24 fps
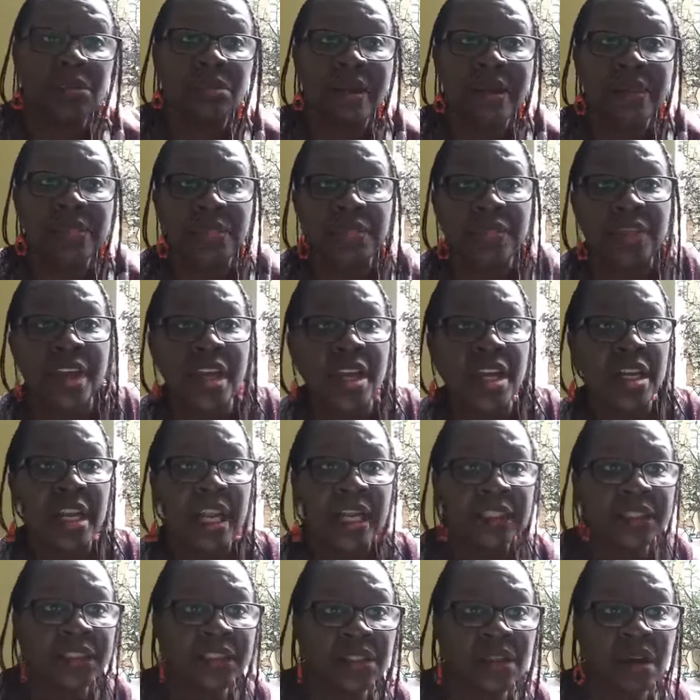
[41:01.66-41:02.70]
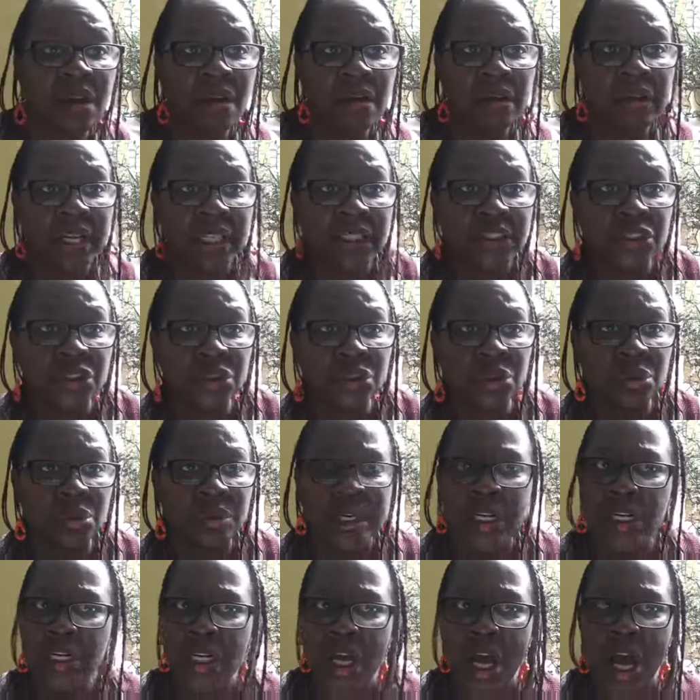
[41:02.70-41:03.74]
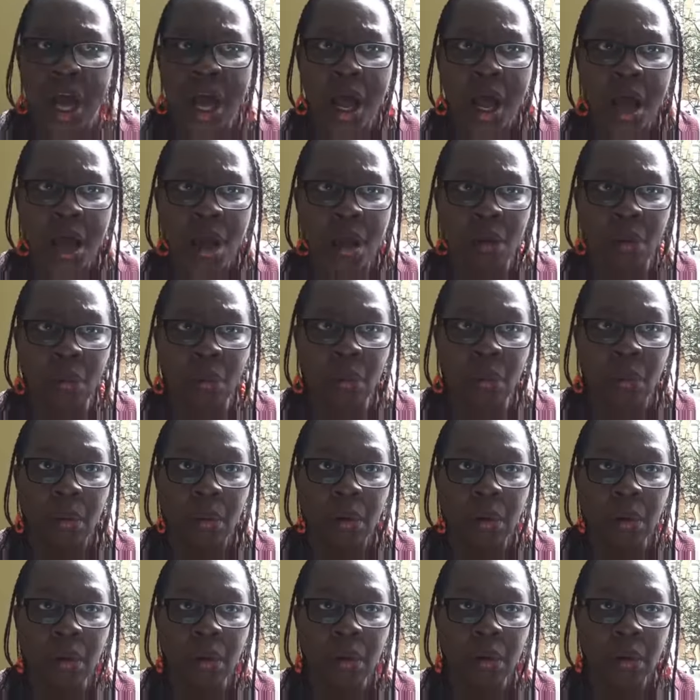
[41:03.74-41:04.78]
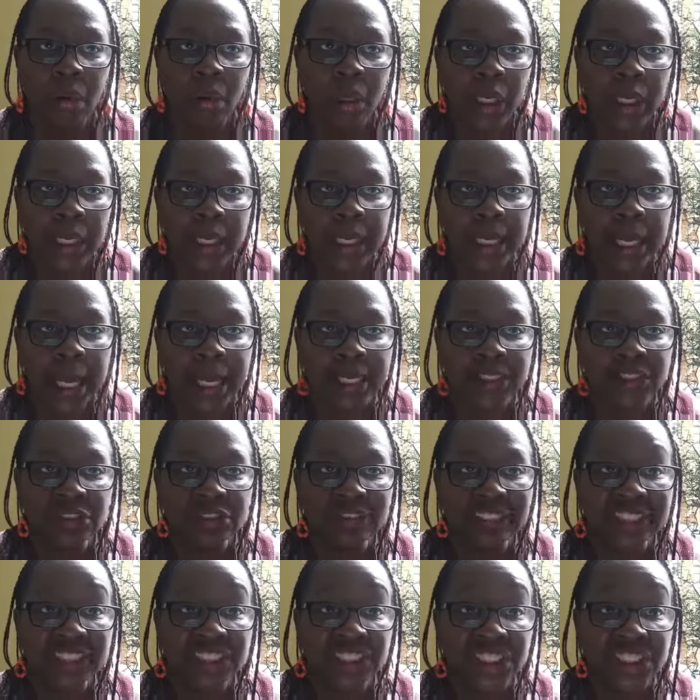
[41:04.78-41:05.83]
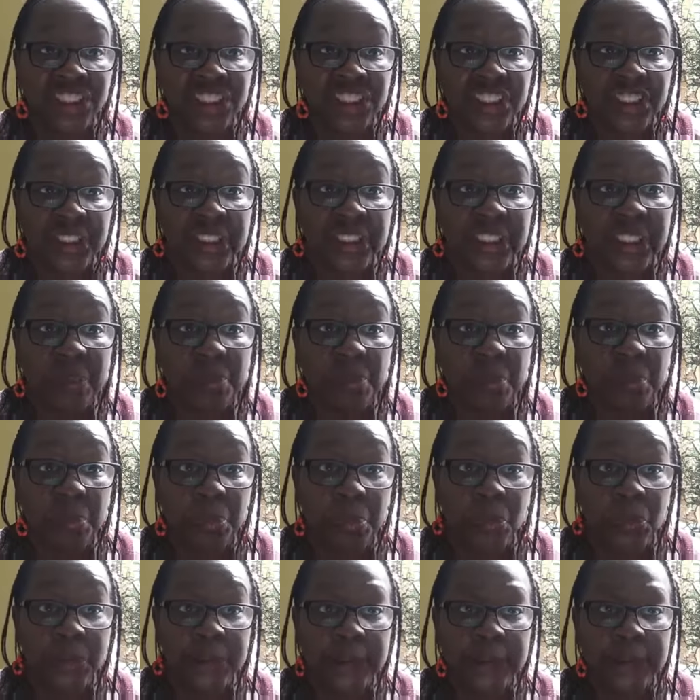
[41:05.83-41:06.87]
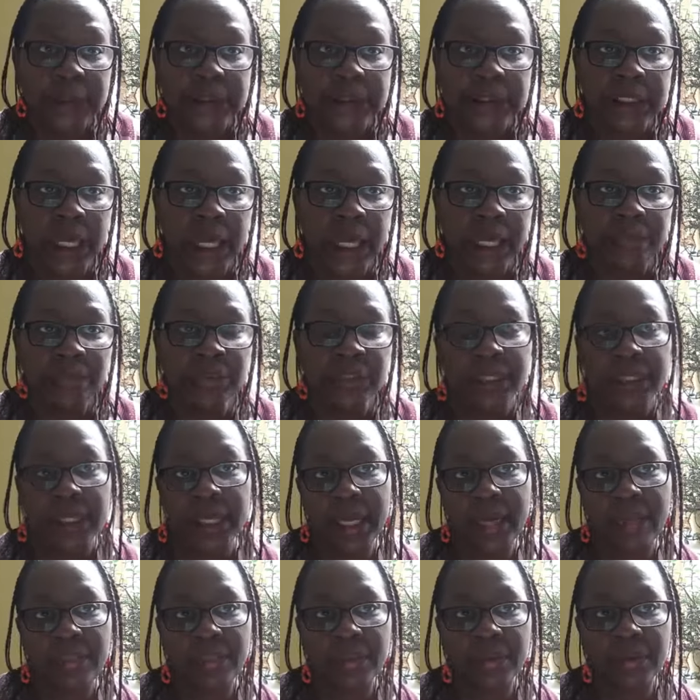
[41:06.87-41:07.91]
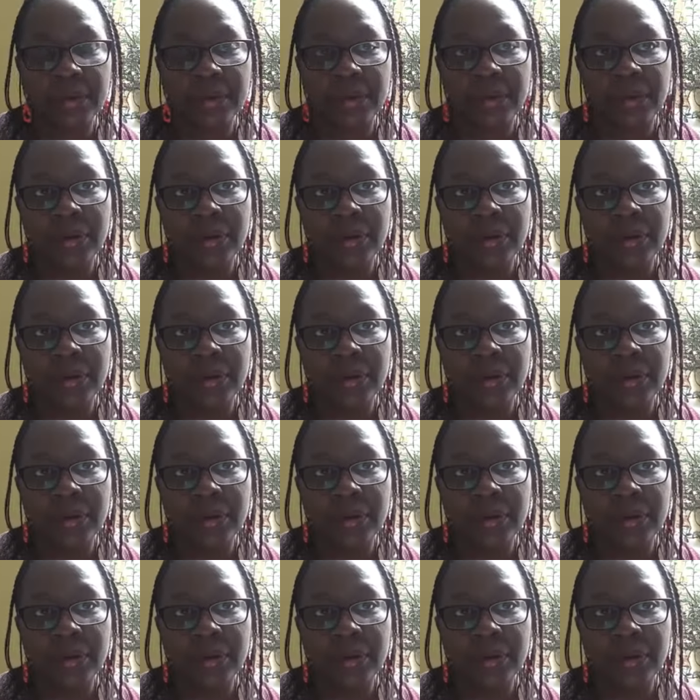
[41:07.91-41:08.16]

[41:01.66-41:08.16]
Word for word: great thing. Let's go. Let's do it. No. He has strategically put his time together